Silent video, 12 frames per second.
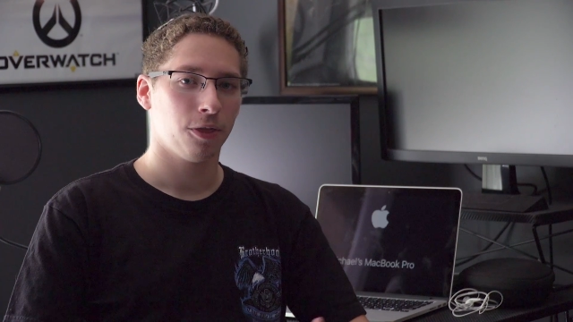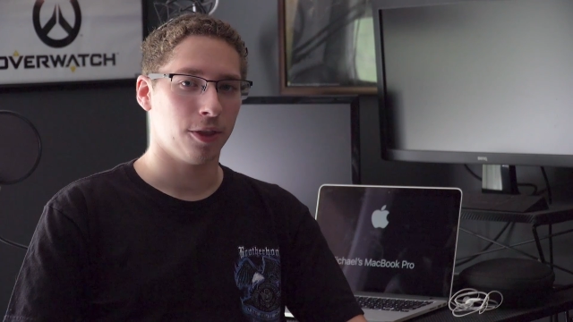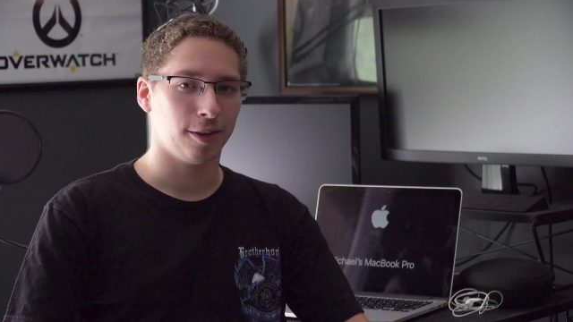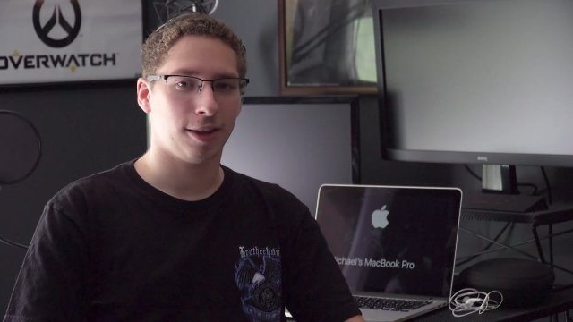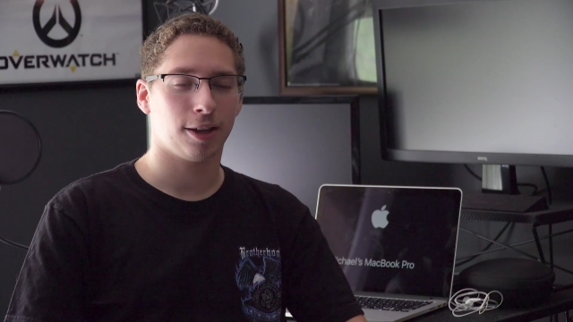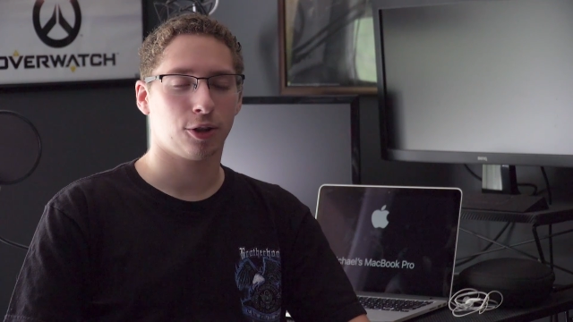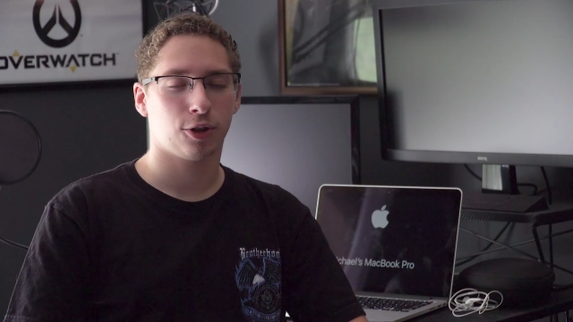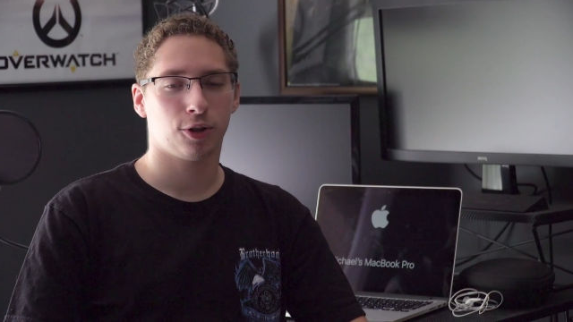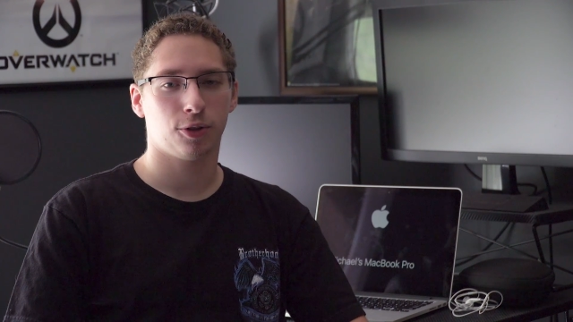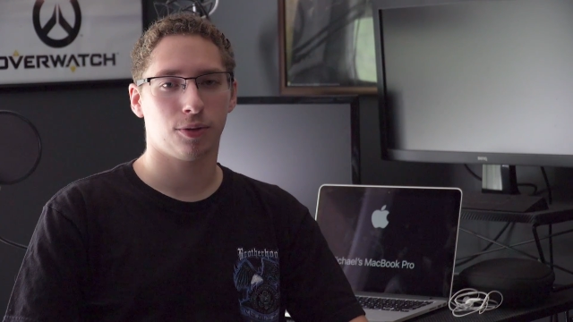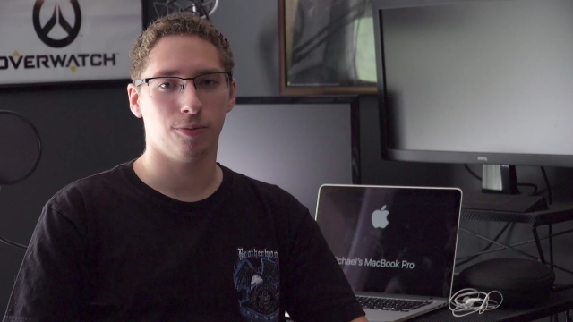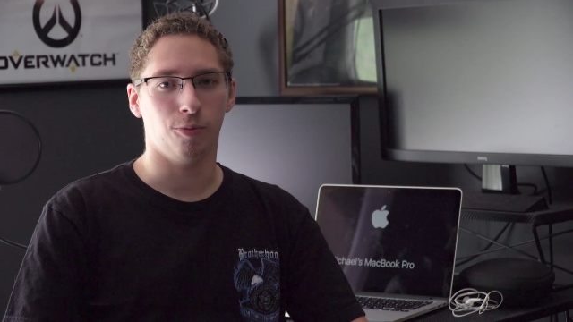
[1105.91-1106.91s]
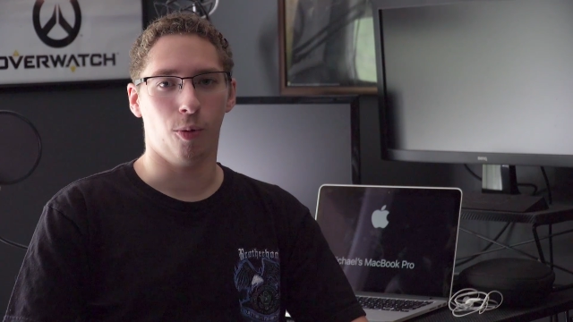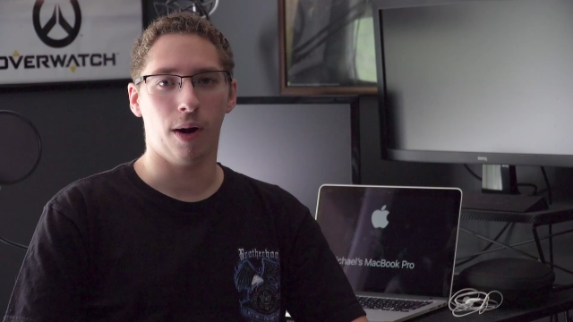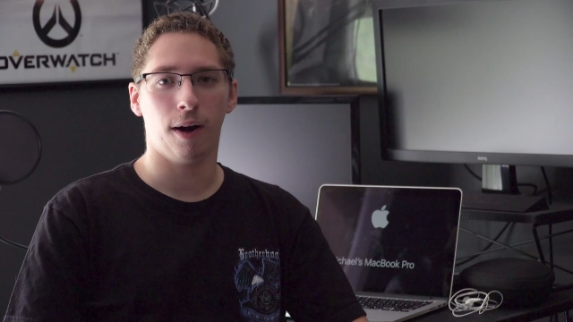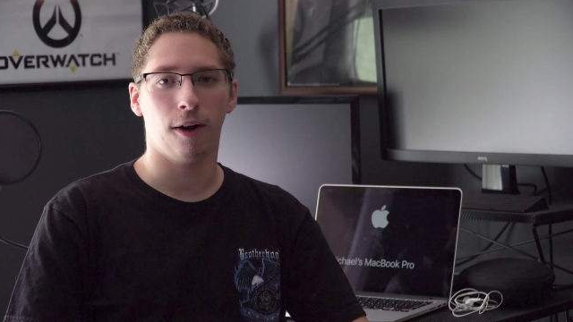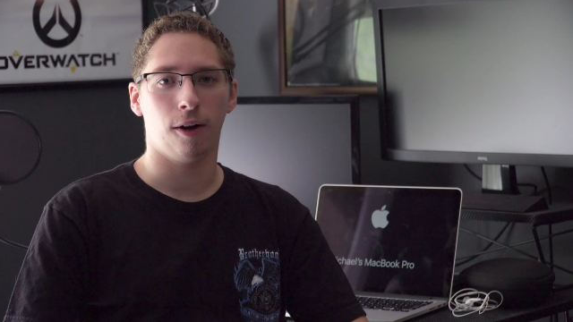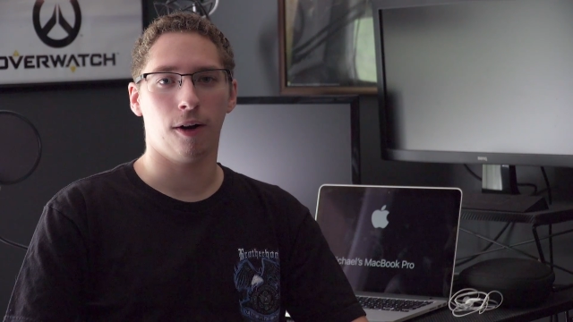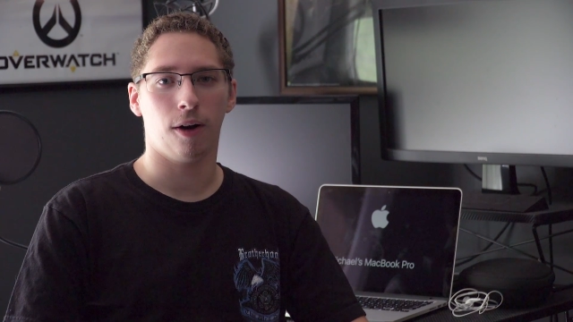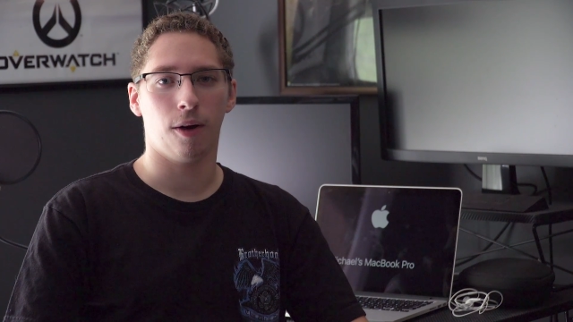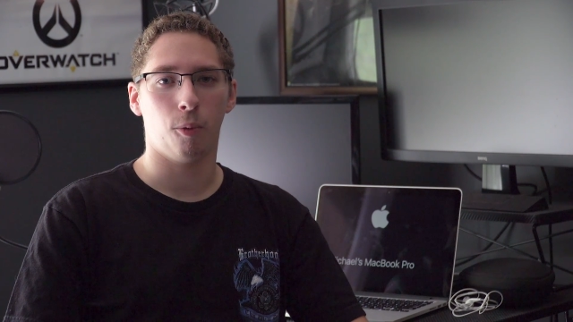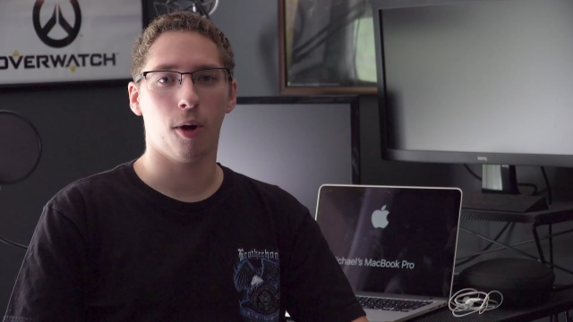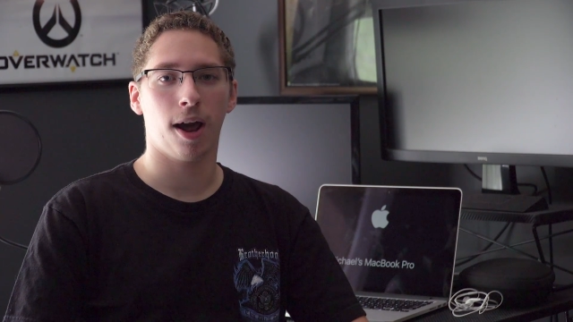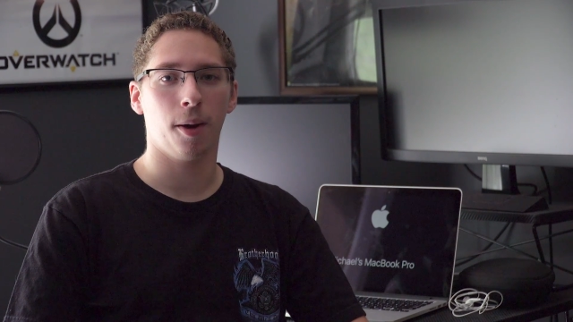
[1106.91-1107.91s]
that that's
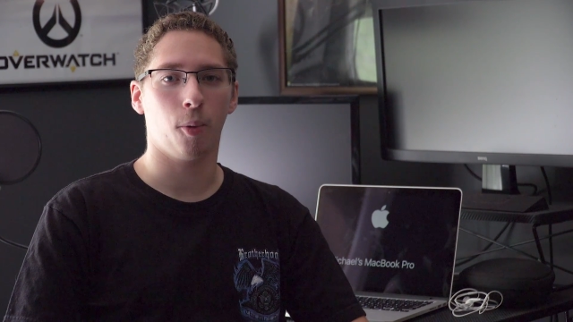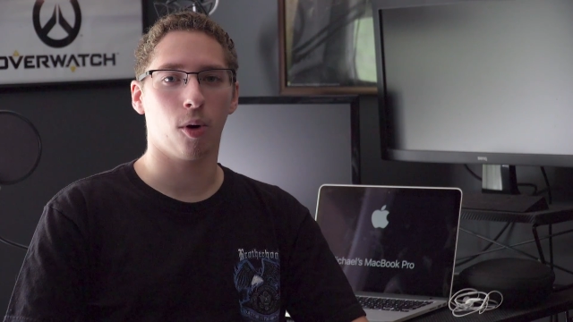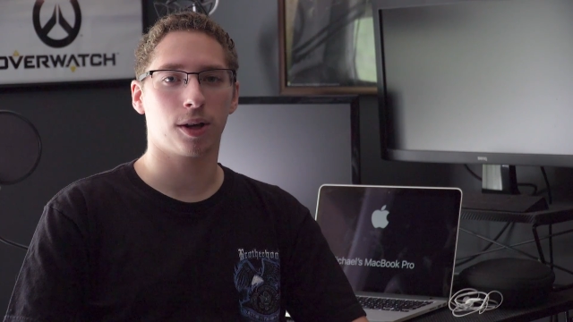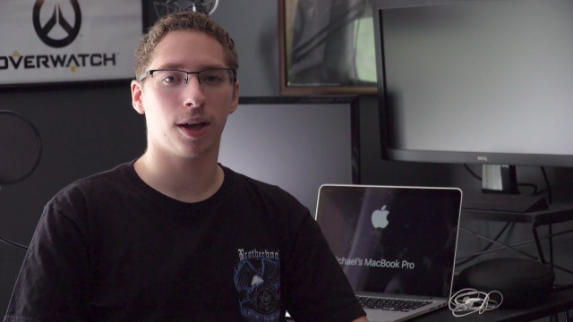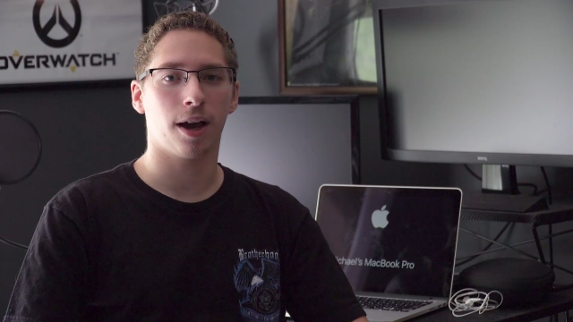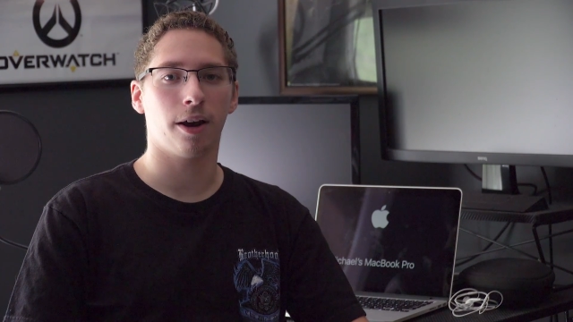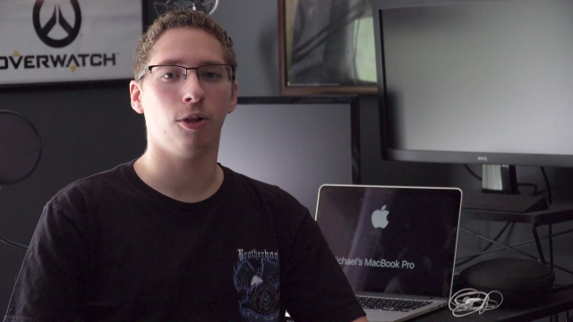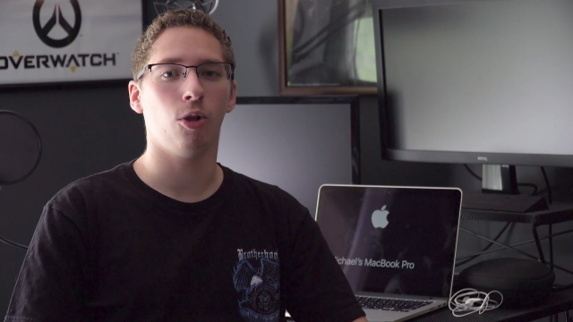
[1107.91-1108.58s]
what I'm working on,